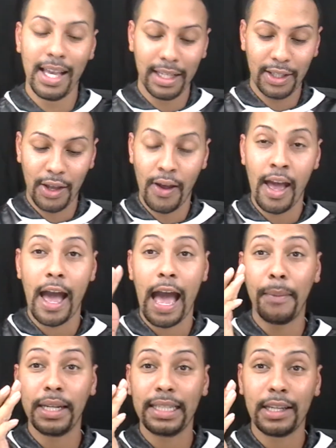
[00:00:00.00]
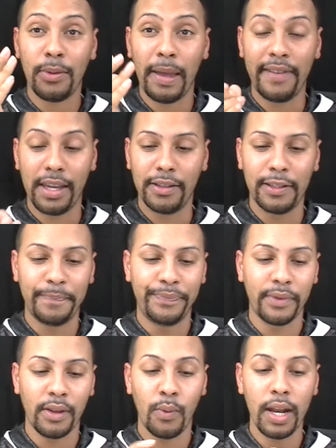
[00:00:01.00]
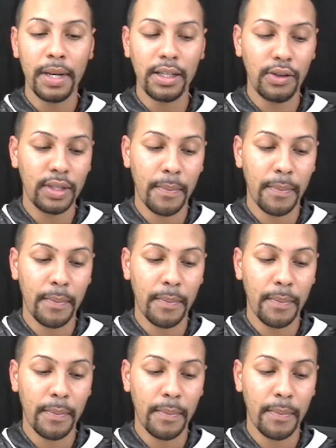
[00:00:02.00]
So I'm going to stick to my fingers. What I'm going to do